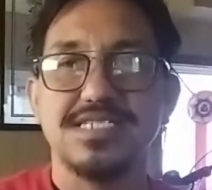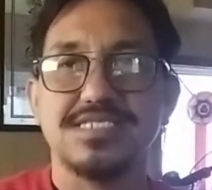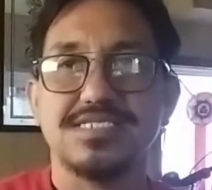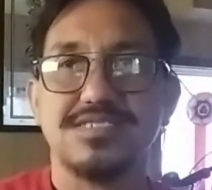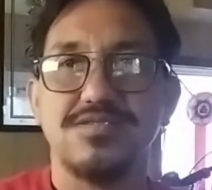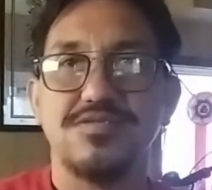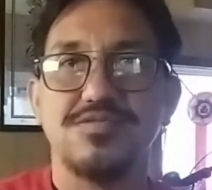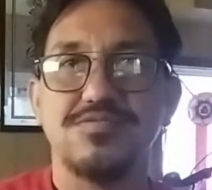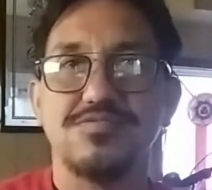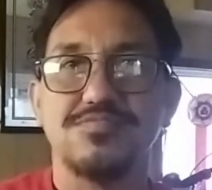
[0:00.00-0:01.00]

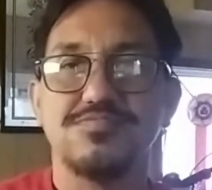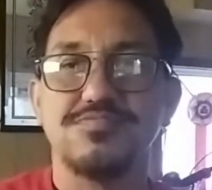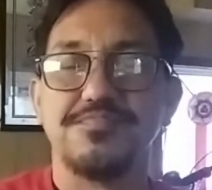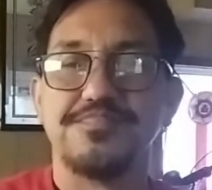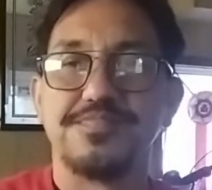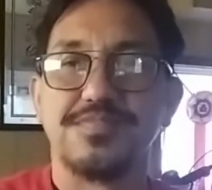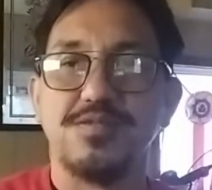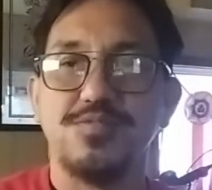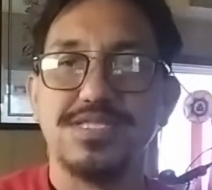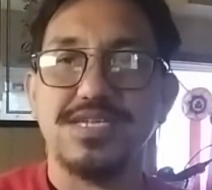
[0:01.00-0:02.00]
So
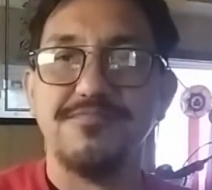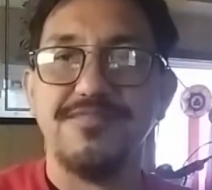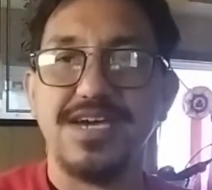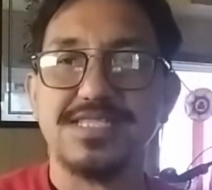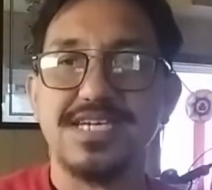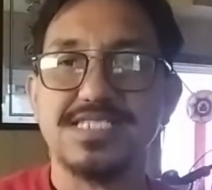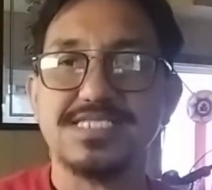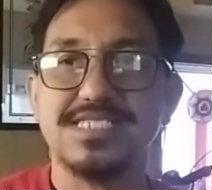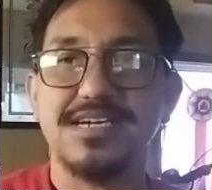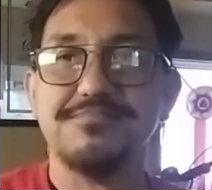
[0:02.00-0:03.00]
when the vet
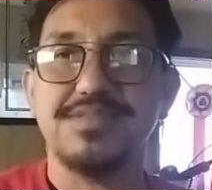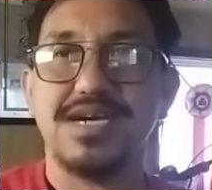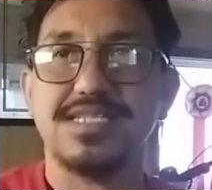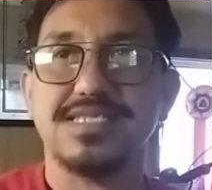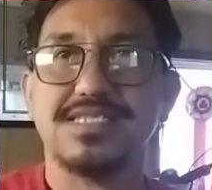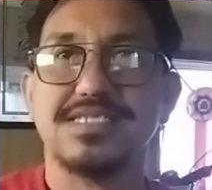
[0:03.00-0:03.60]
tells them that